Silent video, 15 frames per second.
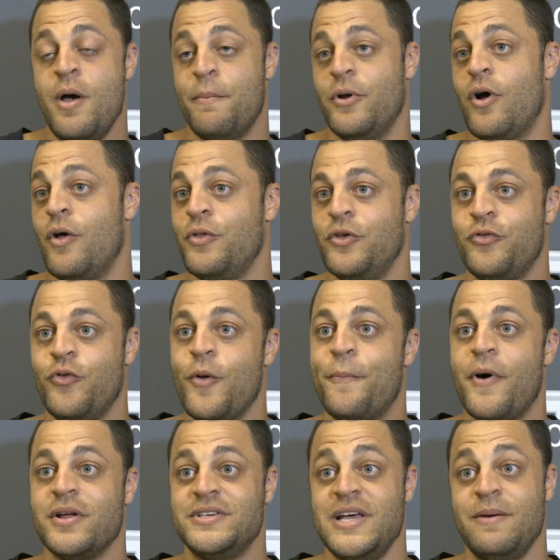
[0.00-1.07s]
but on this
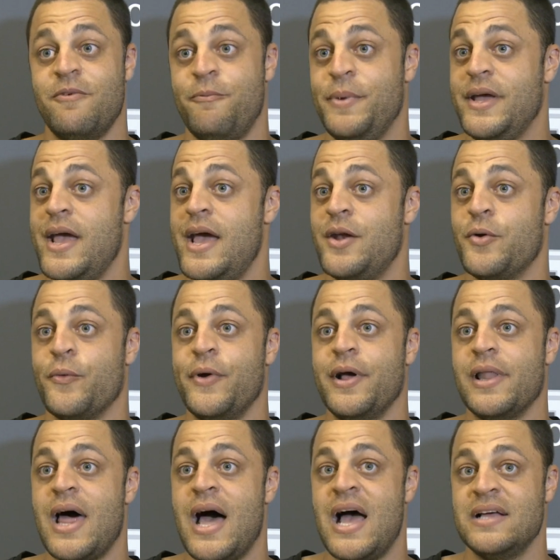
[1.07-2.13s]
football team, have began to
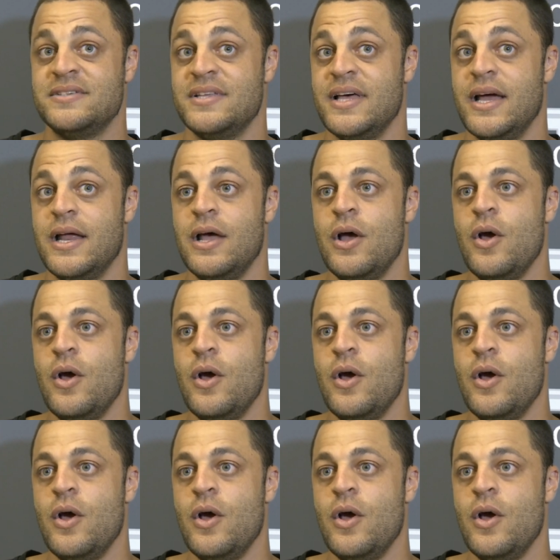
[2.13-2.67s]
realize that